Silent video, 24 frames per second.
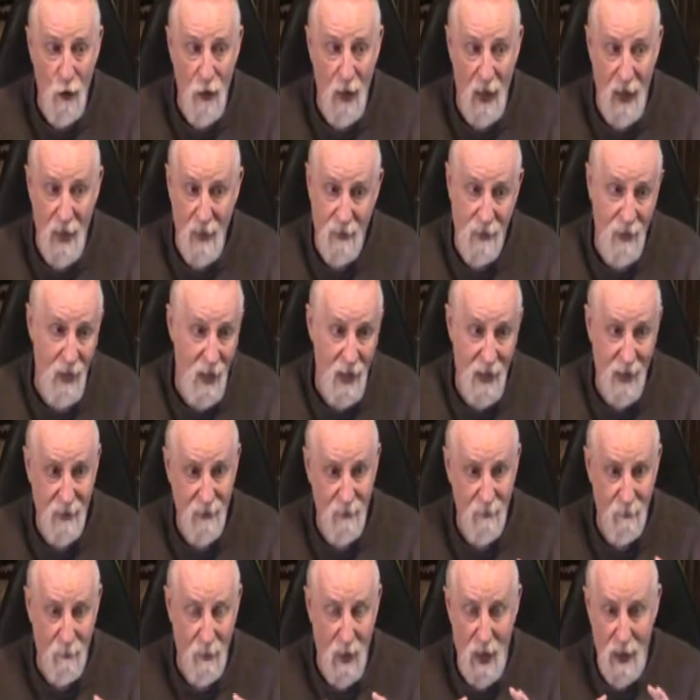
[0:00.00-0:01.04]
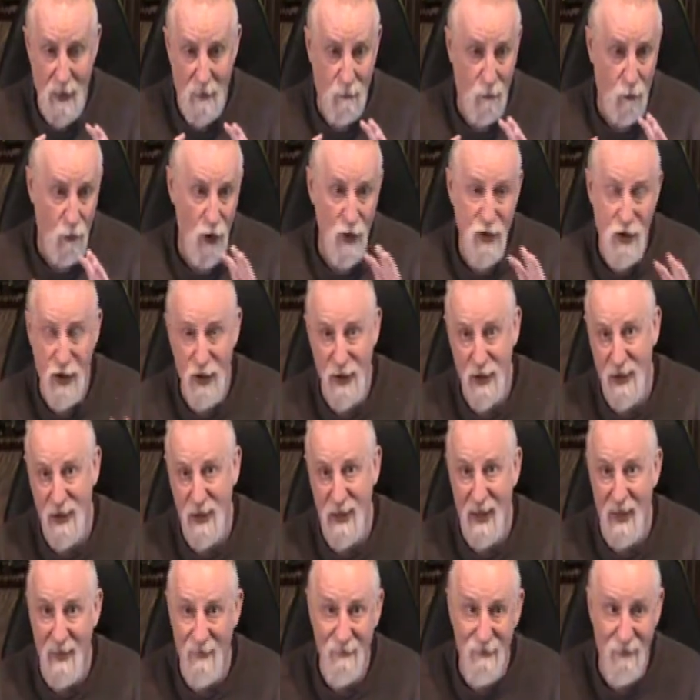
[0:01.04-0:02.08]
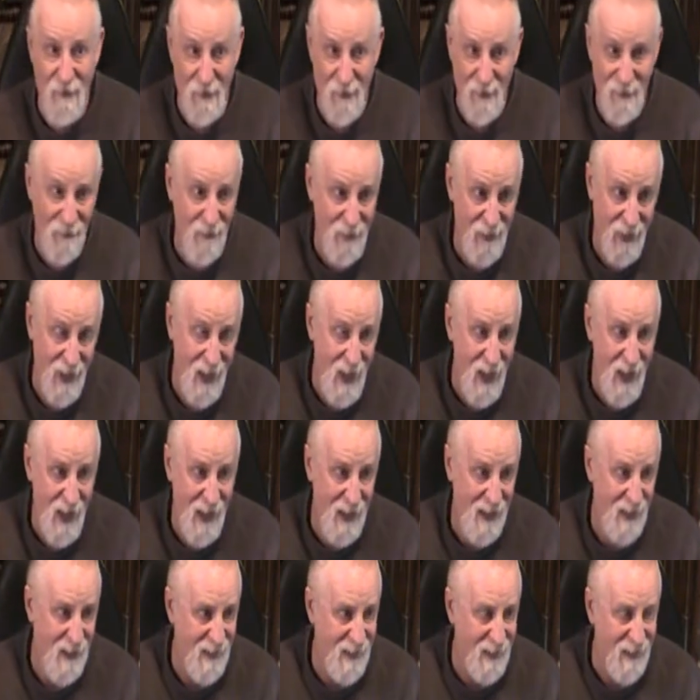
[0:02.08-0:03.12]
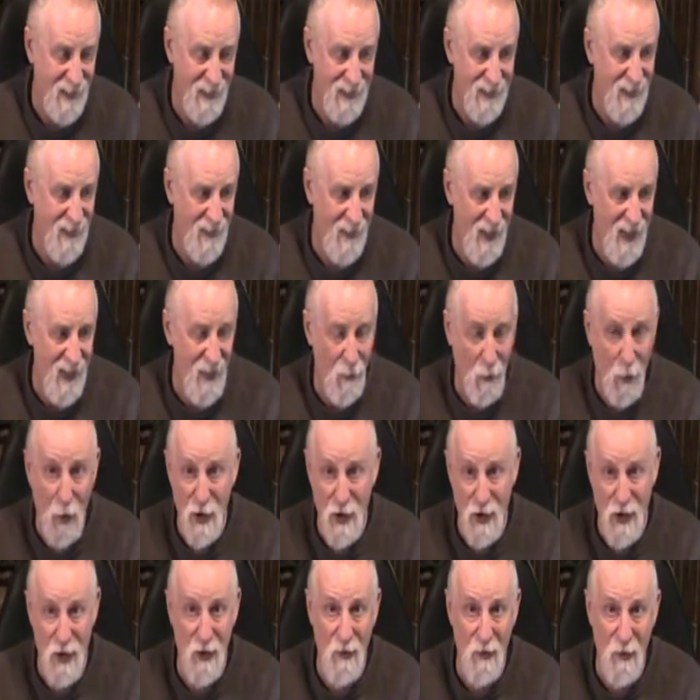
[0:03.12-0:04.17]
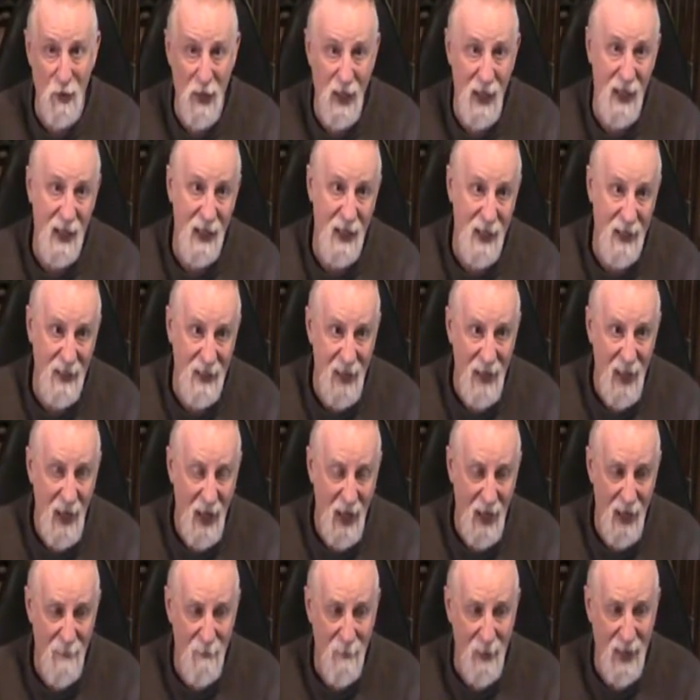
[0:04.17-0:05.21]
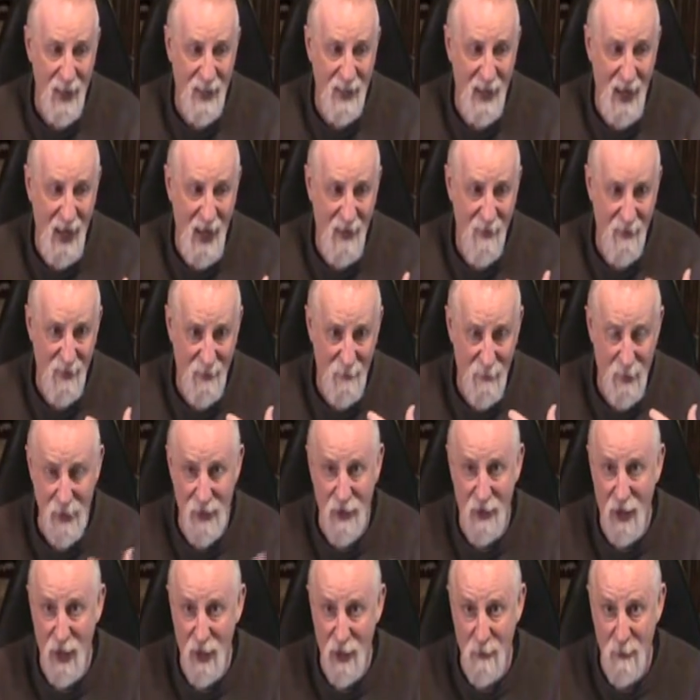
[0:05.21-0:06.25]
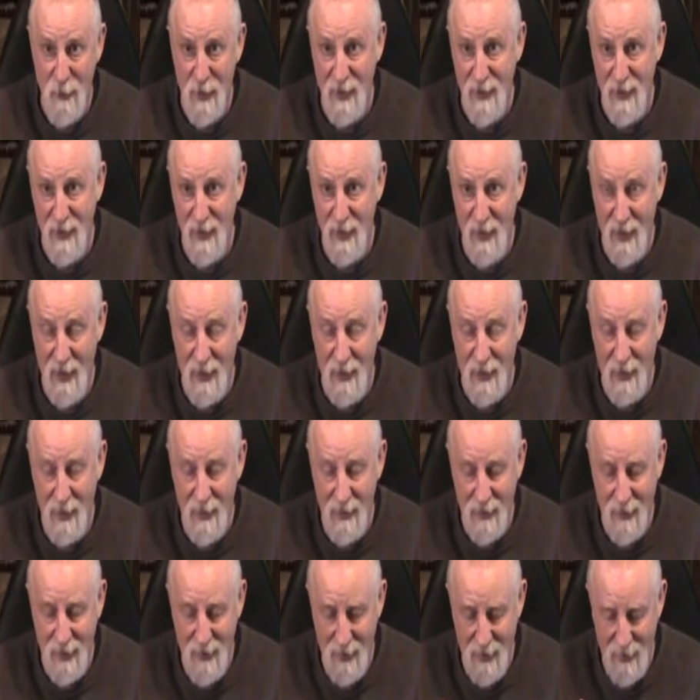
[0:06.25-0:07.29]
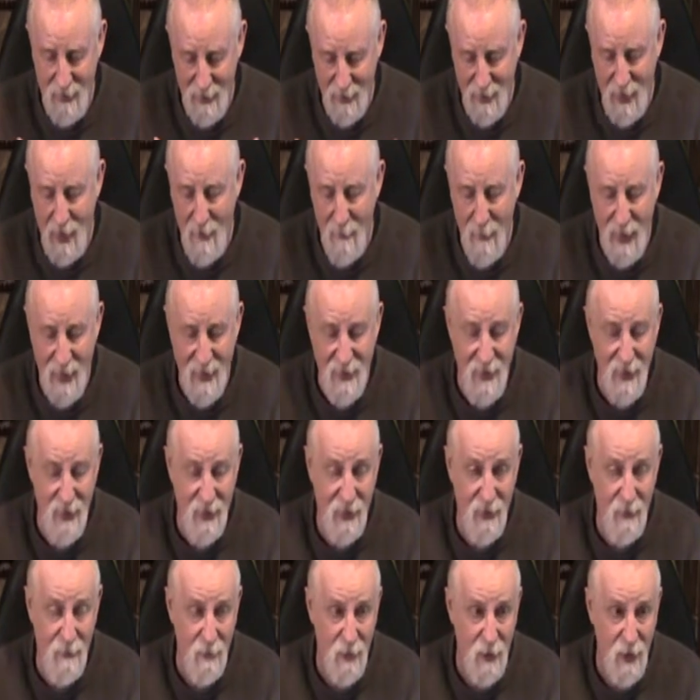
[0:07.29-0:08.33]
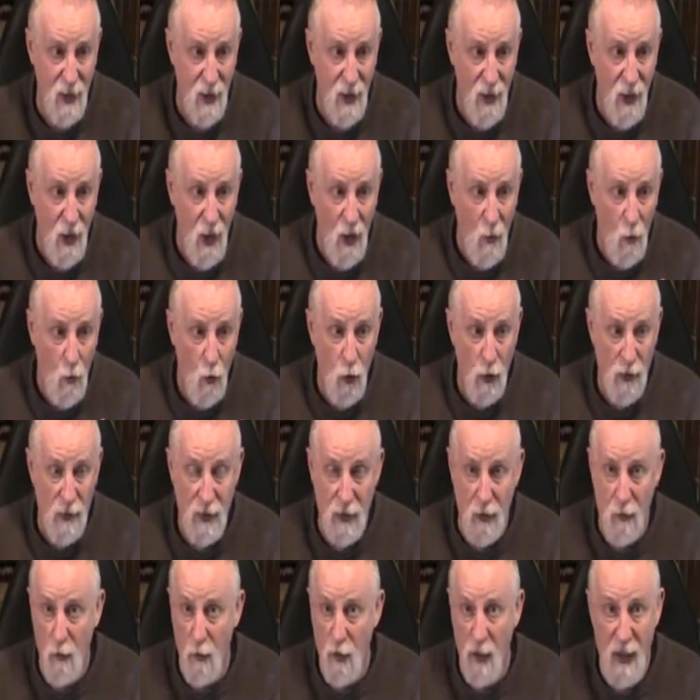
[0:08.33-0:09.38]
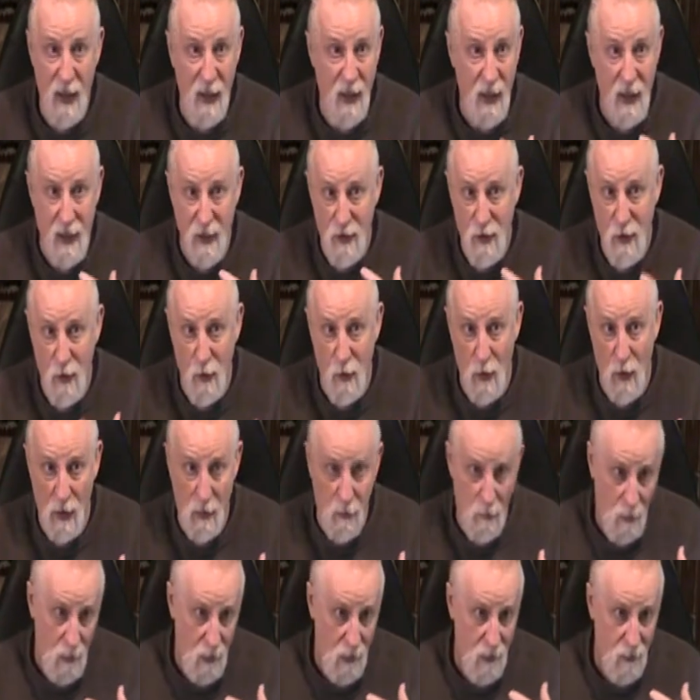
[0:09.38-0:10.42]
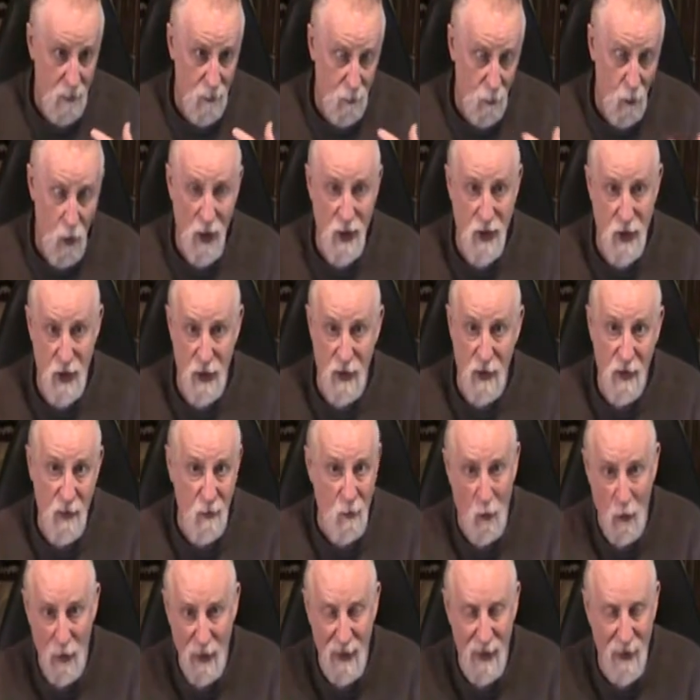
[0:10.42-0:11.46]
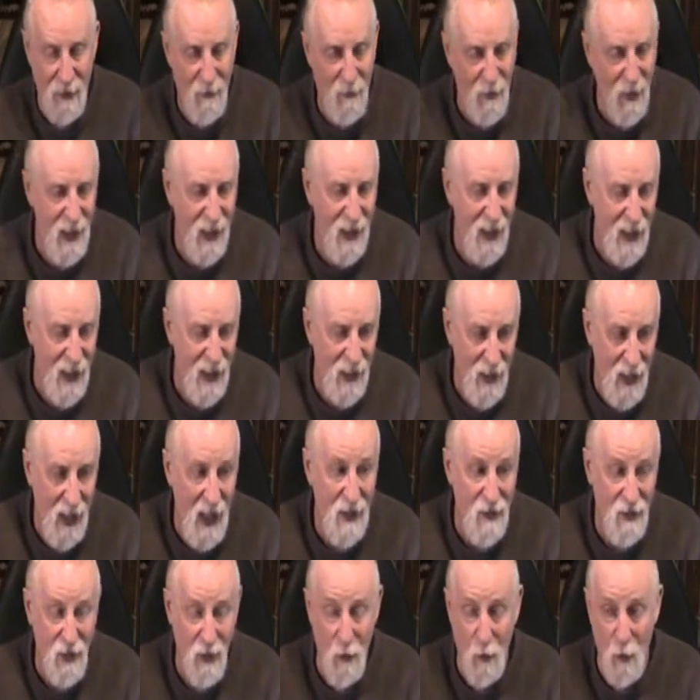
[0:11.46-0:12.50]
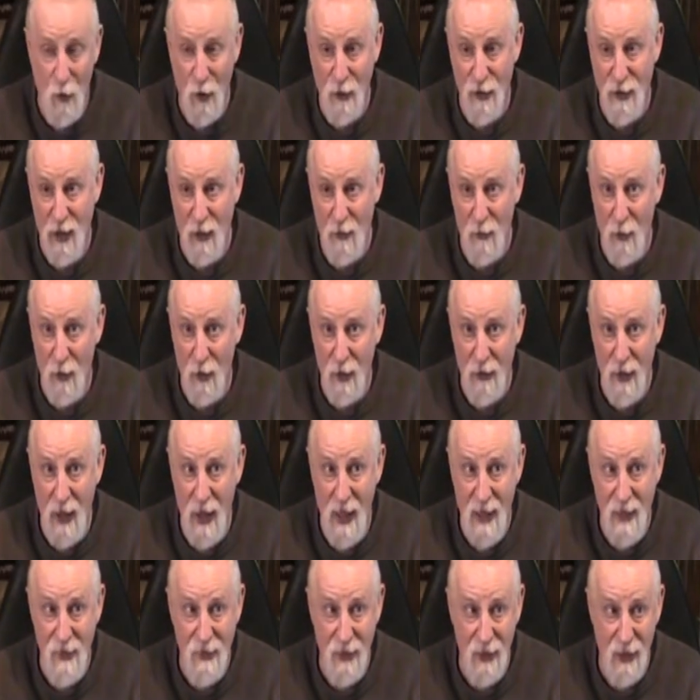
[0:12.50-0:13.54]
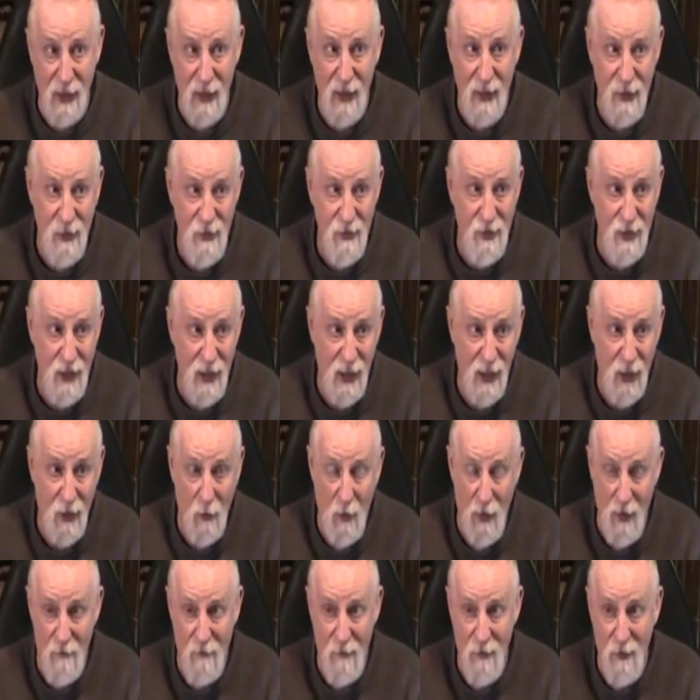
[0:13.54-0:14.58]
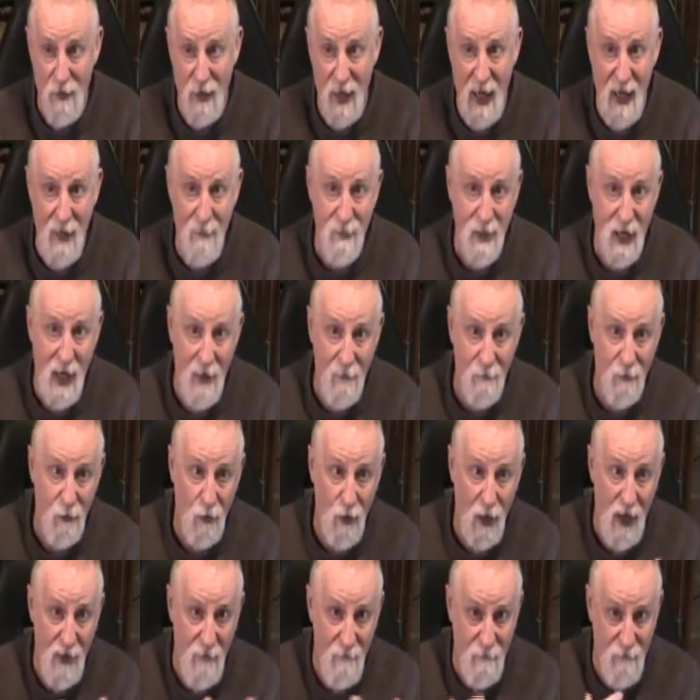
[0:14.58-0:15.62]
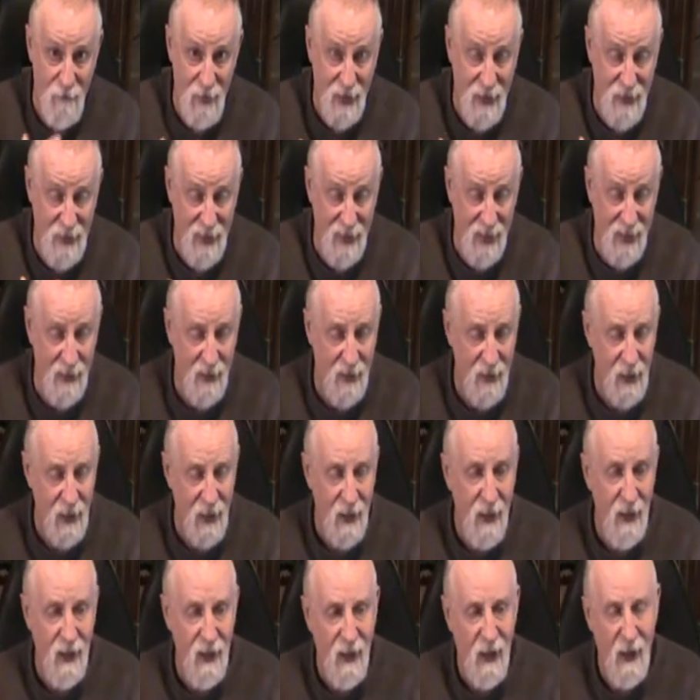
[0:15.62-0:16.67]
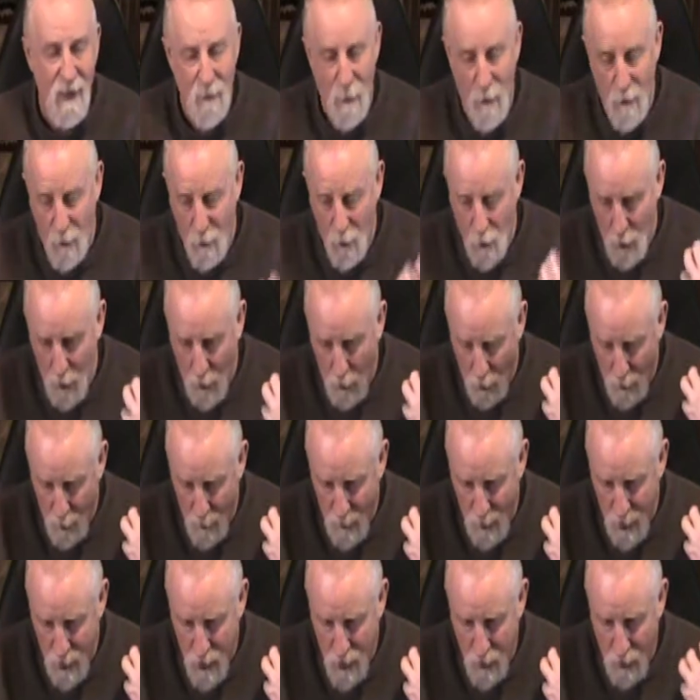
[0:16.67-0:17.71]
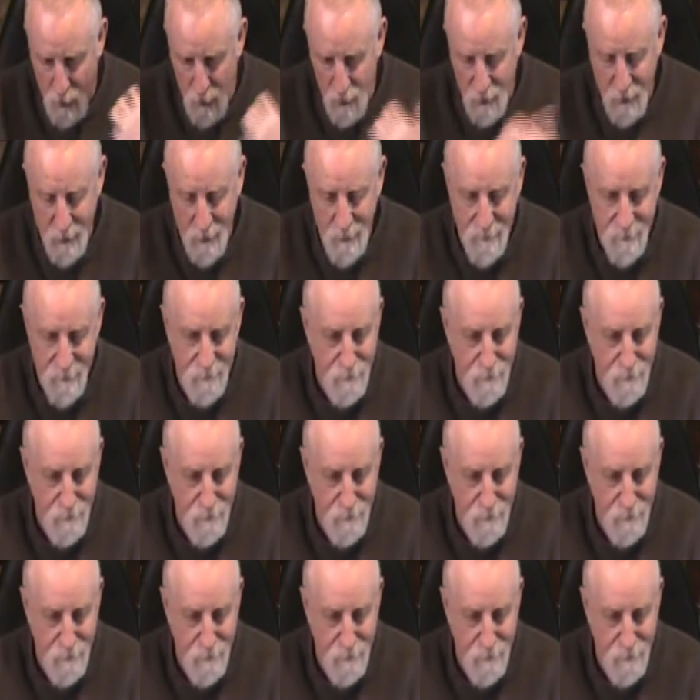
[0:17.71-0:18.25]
I had gone and bought Russian stuff for the gun, and I had a Russian rig. I made that Beez Combat Systems woodland rig into a Russian woodland rig, and it actually worked out real nice, and I used it at quite a few games after I had fixed it before I hurt my shoulder.